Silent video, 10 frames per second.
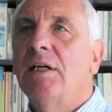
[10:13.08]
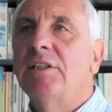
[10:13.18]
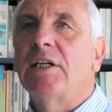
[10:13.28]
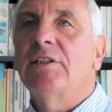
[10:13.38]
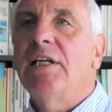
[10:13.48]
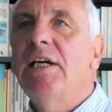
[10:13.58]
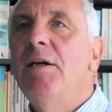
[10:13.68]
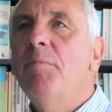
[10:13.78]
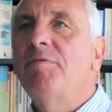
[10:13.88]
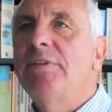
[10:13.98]
is a
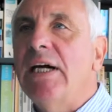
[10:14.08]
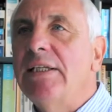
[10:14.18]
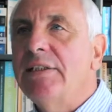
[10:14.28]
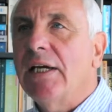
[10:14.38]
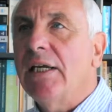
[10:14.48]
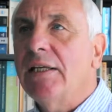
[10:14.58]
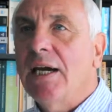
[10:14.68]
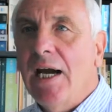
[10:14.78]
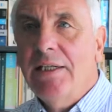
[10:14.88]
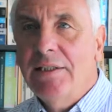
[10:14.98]
team of
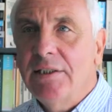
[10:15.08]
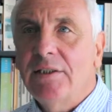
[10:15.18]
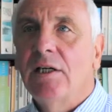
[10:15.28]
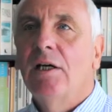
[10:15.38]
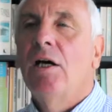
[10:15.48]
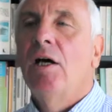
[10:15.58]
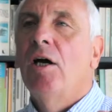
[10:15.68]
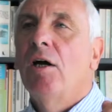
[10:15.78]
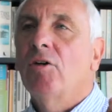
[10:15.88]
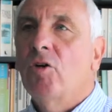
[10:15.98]
dedicated,
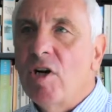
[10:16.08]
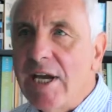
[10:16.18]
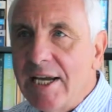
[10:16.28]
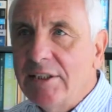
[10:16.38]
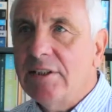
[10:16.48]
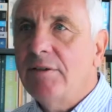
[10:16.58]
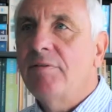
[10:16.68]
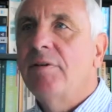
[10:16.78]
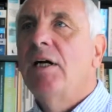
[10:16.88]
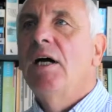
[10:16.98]

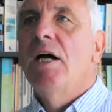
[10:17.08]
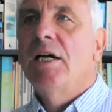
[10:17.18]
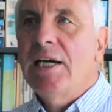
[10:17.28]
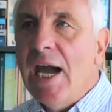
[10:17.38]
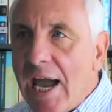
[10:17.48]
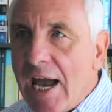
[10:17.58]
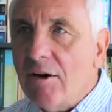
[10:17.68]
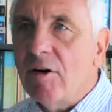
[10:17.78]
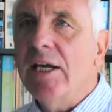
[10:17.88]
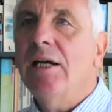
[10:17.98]
creative,
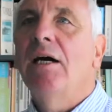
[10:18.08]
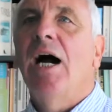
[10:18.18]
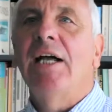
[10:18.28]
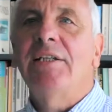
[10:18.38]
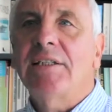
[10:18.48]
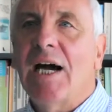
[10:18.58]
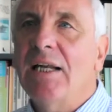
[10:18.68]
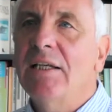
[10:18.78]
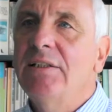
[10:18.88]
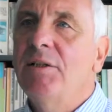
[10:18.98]
caring and
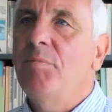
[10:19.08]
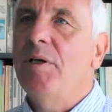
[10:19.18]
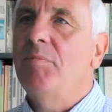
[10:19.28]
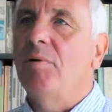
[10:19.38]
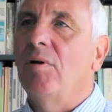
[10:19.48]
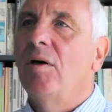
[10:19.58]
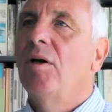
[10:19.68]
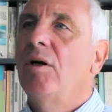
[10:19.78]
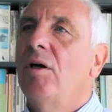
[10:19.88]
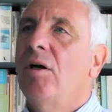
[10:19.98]
talented people
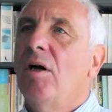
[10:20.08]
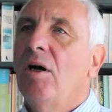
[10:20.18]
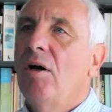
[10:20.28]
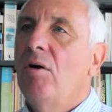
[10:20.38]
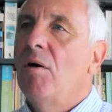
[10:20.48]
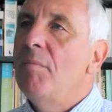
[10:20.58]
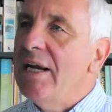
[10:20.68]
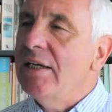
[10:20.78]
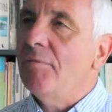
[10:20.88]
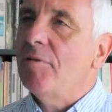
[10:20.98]
who are
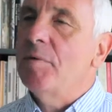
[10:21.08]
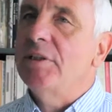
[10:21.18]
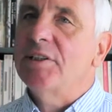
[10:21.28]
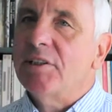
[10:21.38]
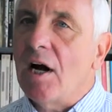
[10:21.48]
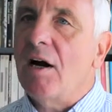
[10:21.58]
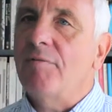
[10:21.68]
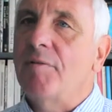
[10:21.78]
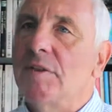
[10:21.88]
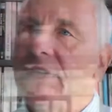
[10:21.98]
made up from the staff of